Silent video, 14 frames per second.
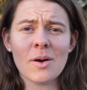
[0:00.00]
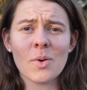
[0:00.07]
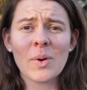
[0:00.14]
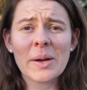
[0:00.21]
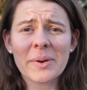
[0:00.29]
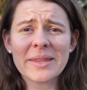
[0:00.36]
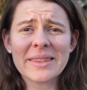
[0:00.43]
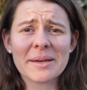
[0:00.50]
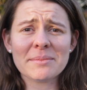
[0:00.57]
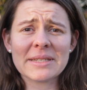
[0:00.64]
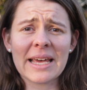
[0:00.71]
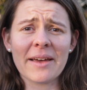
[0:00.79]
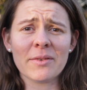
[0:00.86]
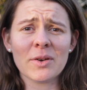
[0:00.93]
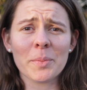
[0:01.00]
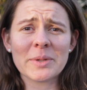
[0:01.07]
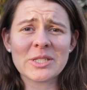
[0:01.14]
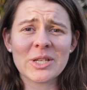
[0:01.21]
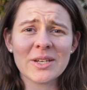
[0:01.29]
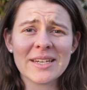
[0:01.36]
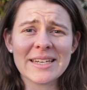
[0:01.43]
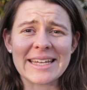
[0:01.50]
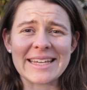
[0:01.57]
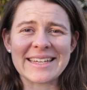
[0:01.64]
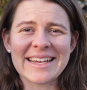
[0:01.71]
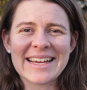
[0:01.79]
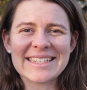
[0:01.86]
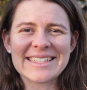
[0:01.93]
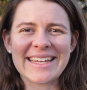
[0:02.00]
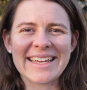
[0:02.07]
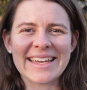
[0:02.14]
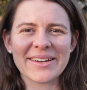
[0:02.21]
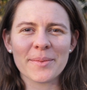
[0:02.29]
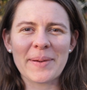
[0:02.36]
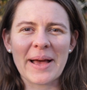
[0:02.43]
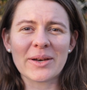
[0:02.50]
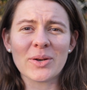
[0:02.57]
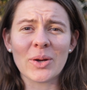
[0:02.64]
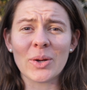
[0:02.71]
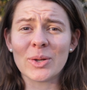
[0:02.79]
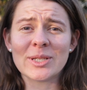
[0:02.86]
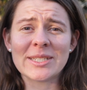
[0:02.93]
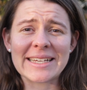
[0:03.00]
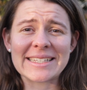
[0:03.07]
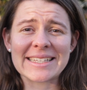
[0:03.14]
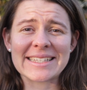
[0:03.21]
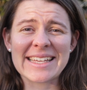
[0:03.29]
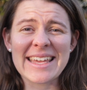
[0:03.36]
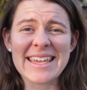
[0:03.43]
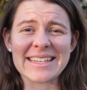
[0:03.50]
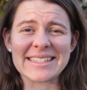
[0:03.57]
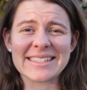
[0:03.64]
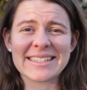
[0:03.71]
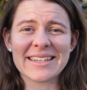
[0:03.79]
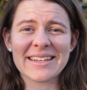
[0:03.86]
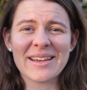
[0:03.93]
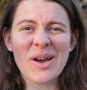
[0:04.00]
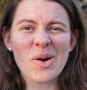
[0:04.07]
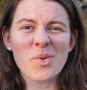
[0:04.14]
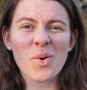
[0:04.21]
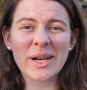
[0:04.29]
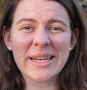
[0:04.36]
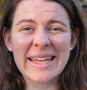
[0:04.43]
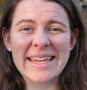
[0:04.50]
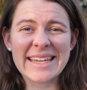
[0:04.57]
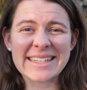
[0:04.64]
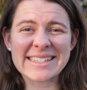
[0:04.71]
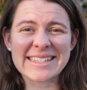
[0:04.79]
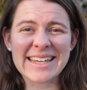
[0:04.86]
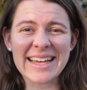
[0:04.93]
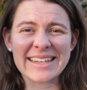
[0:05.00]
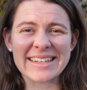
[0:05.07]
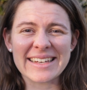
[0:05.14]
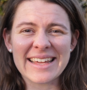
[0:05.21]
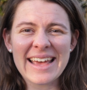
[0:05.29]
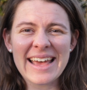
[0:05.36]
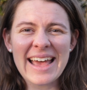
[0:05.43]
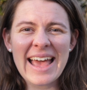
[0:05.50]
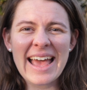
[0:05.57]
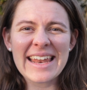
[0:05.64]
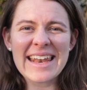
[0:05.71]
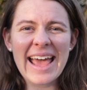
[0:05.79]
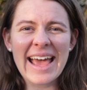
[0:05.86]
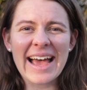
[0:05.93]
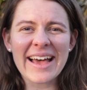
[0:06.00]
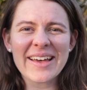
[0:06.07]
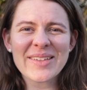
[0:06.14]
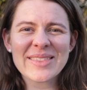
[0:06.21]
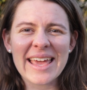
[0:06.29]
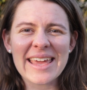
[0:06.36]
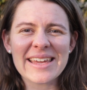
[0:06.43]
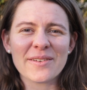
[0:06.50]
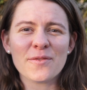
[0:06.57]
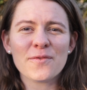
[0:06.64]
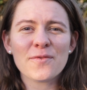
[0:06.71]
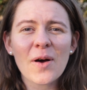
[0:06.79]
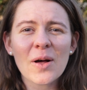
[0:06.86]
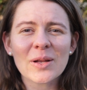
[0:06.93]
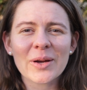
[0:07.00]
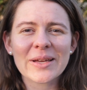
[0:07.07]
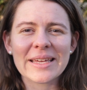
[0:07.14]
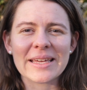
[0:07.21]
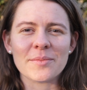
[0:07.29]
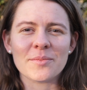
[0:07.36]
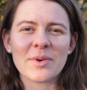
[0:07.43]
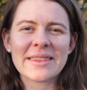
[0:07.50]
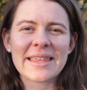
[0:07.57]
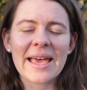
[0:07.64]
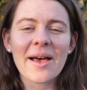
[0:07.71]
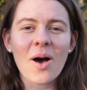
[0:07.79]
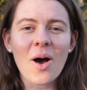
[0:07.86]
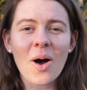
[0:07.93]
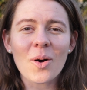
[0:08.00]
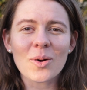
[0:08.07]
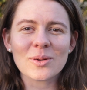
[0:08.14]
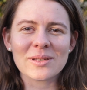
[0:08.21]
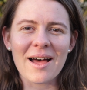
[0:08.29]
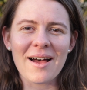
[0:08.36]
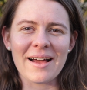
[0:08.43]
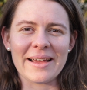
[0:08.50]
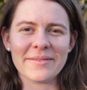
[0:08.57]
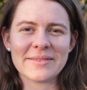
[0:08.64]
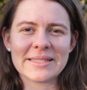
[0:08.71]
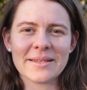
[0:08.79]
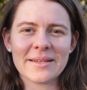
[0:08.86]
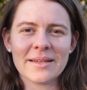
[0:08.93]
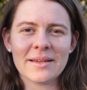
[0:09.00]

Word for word: We want them to have an opportunity to hear about who Jesus is, what he has done, and how they can follow him with their whole lives.